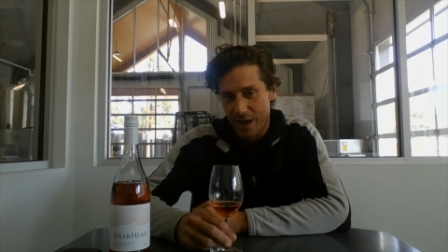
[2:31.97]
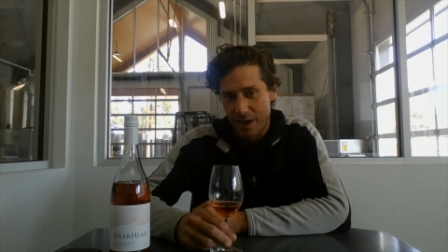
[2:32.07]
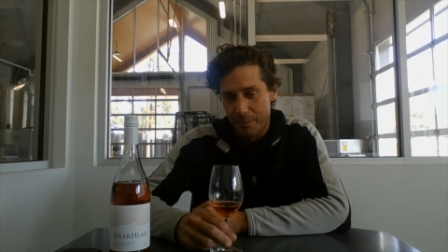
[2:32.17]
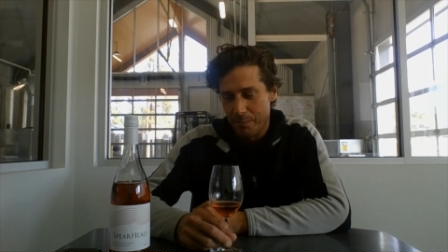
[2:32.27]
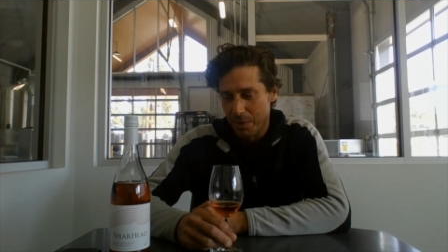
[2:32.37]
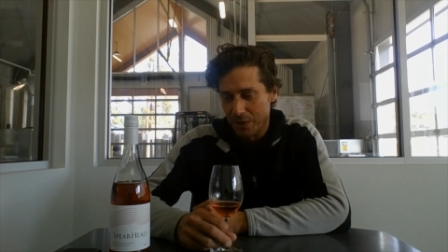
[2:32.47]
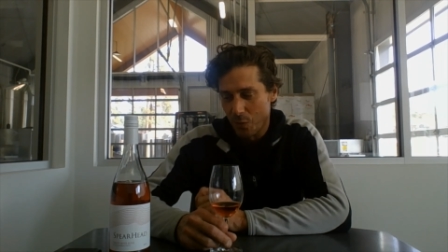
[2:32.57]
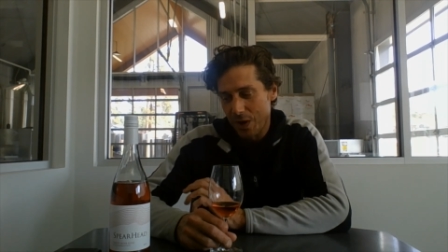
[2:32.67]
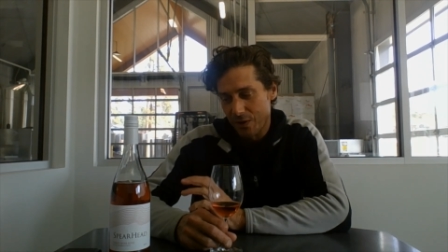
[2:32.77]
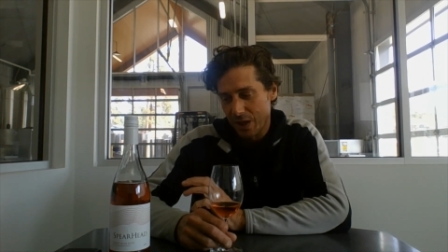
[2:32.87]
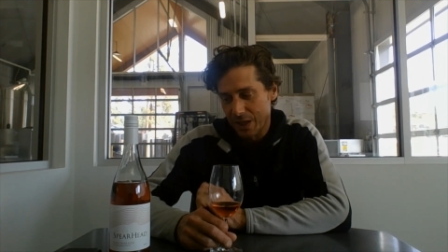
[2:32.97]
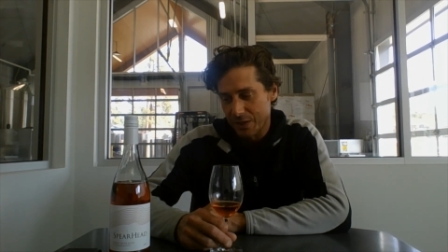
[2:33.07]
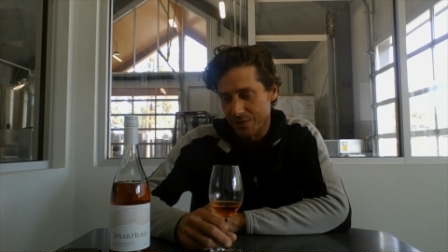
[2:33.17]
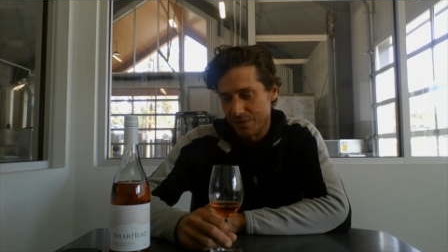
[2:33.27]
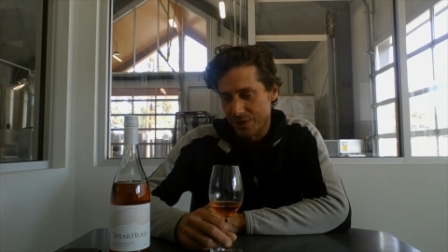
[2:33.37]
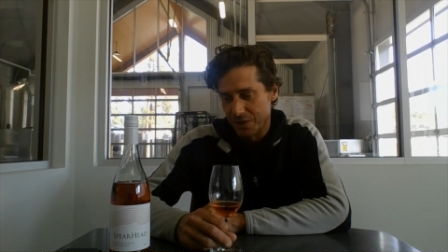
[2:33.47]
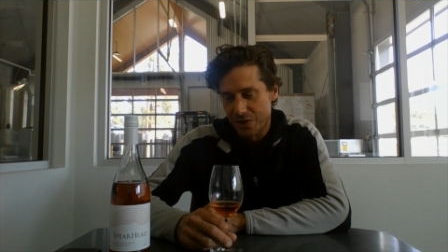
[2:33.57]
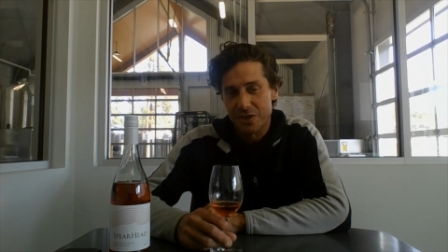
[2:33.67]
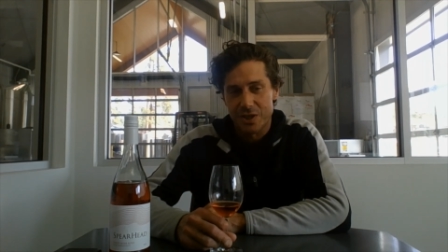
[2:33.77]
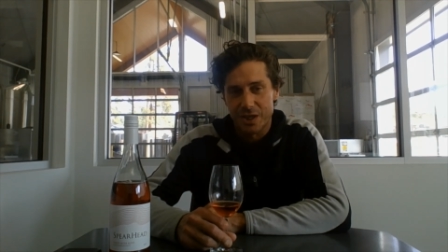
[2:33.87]
But the one thing that's
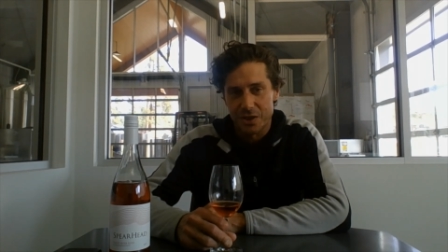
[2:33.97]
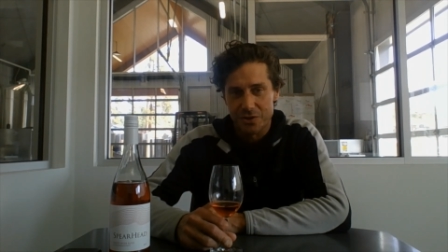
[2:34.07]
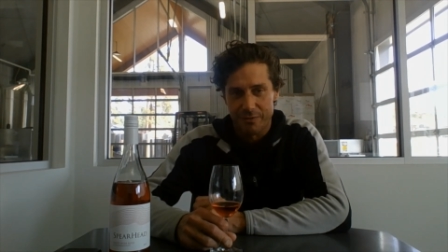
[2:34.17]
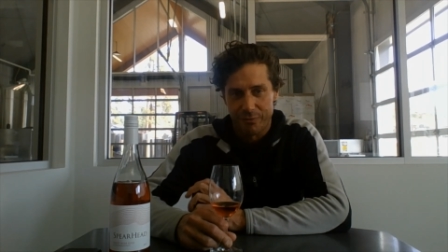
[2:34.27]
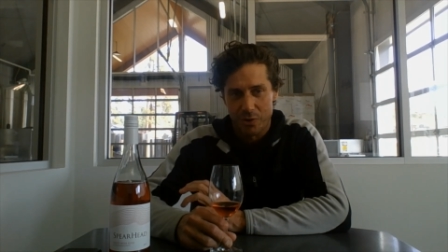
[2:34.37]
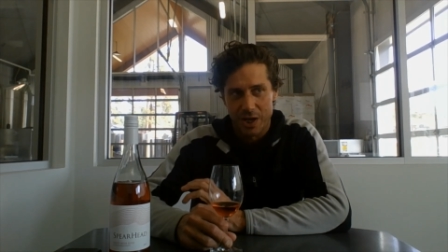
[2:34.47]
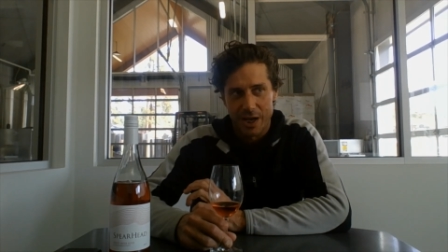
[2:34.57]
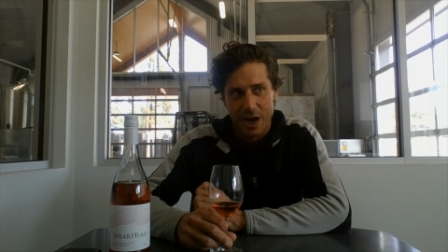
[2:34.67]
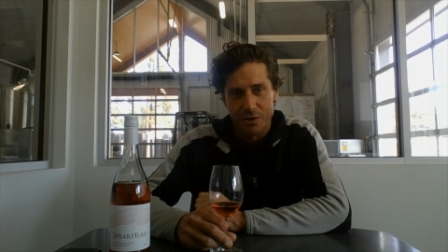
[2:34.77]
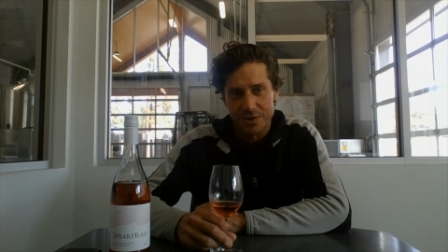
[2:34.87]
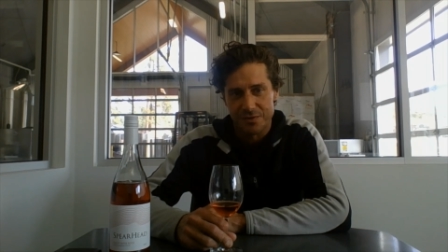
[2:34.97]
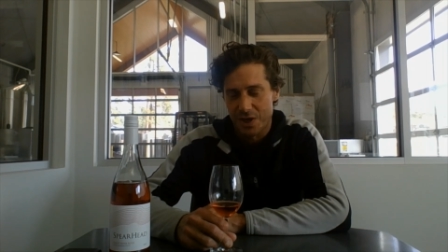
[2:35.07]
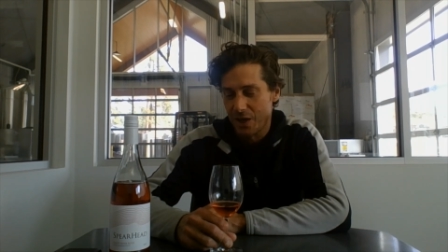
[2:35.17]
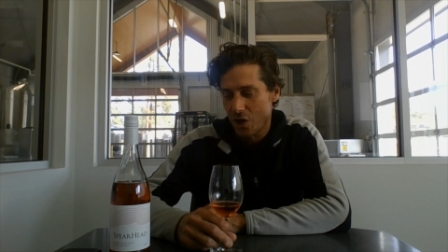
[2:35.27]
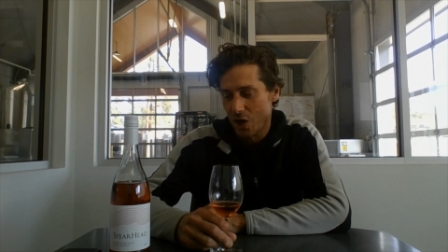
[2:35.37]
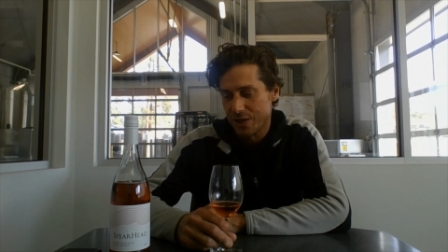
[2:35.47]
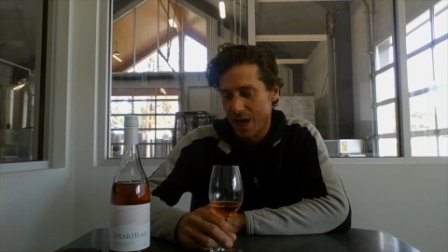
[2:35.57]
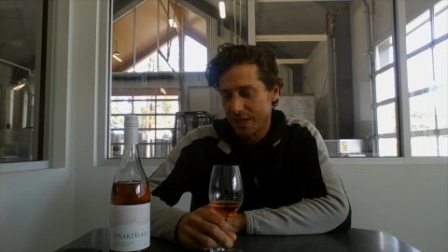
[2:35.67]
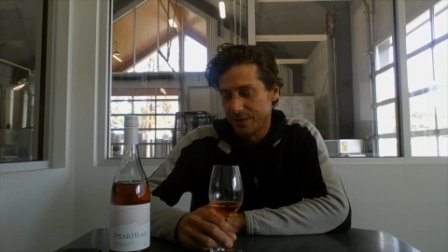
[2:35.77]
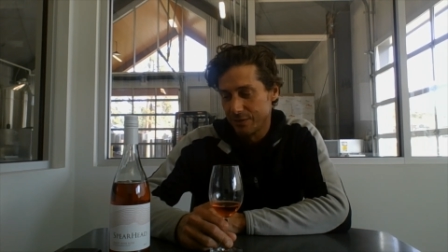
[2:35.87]
consistent is the 48 hours of skin
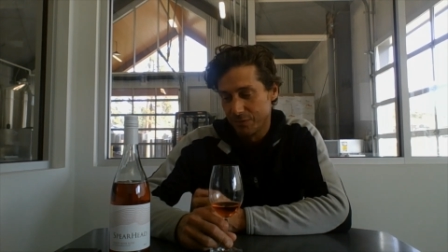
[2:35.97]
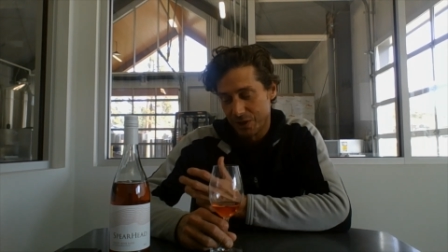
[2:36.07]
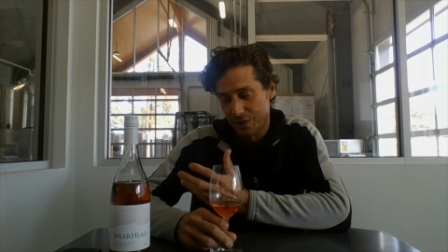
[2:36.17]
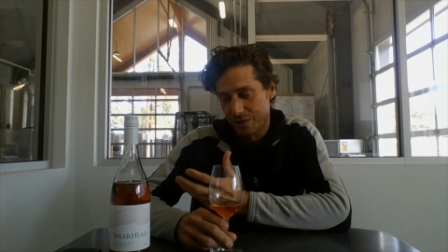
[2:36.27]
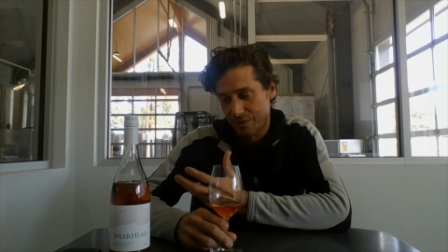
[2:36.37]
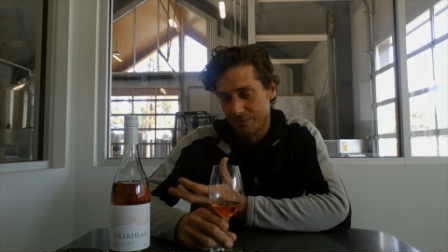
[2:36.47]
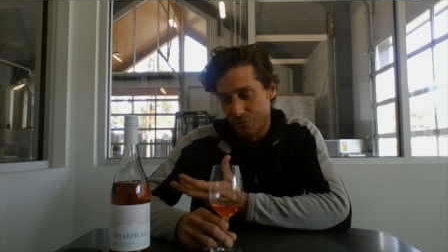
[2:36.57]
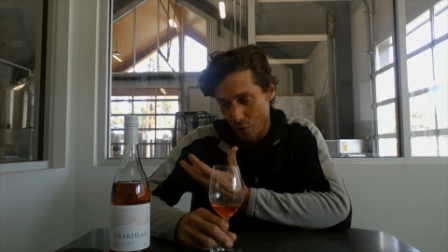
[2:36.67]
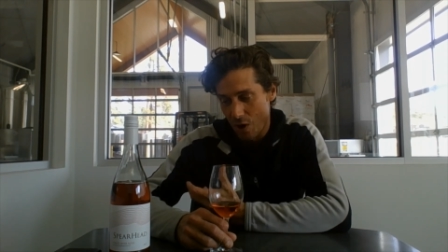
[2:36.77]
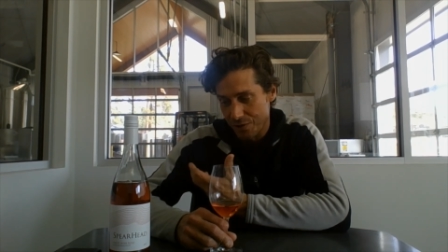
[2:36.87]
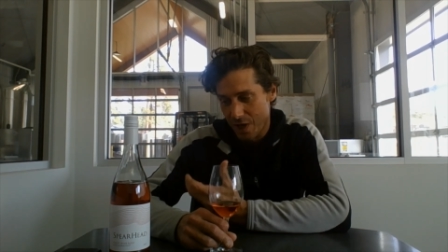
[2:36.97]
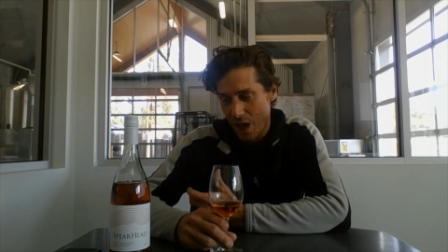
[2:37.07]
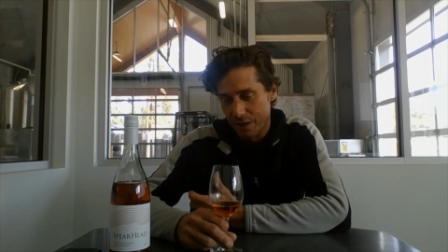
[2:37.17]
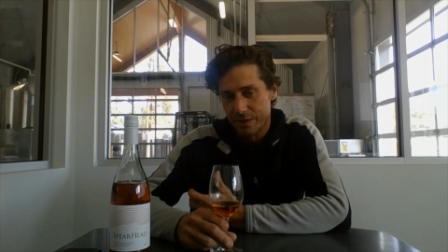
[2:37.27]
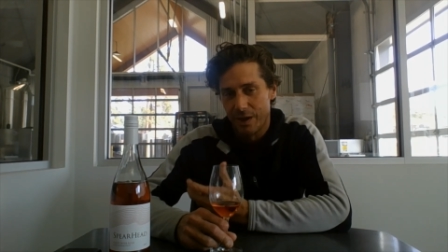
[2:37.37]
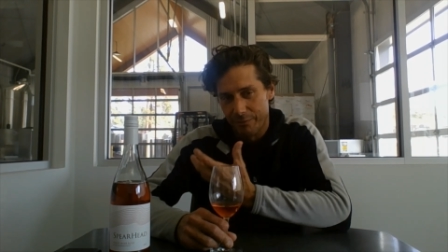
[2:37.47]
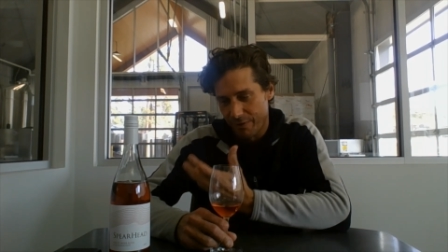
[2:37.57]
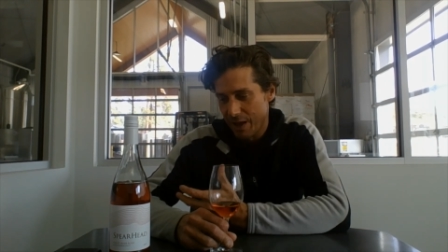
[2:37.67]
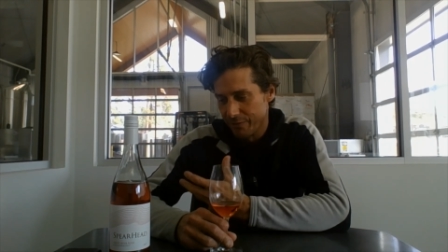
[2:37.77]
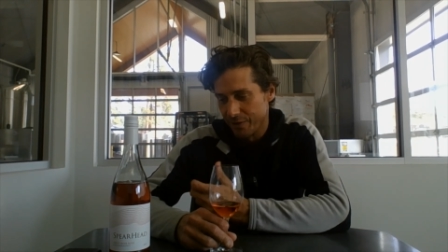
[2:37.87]
contact, which draws color and
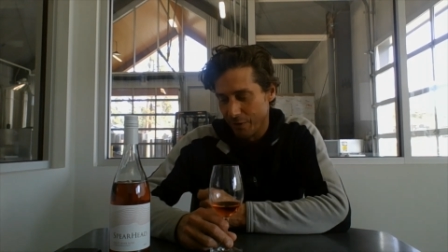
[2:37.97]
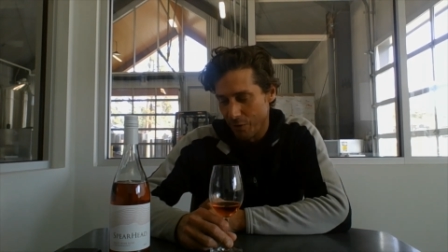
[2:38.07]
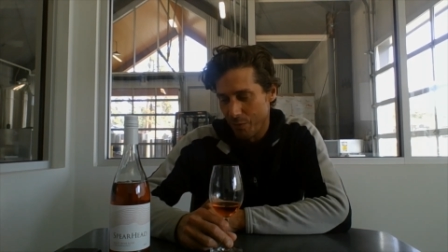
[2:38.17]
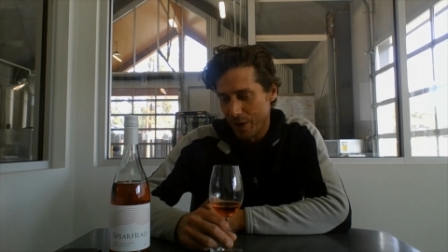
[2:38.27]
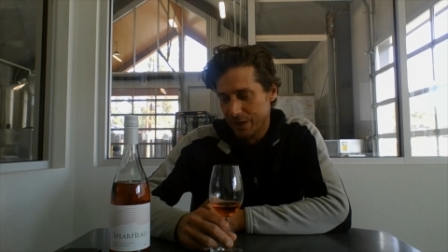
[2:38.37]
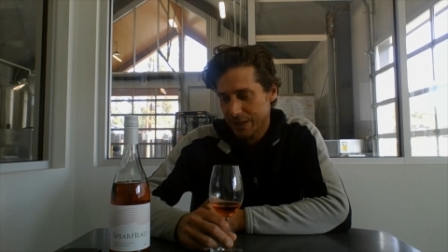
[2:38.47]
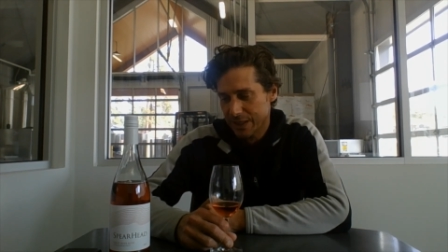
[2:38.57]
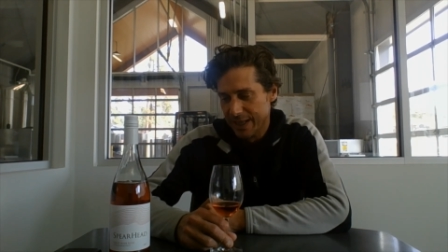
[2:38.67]
flavor and aroma.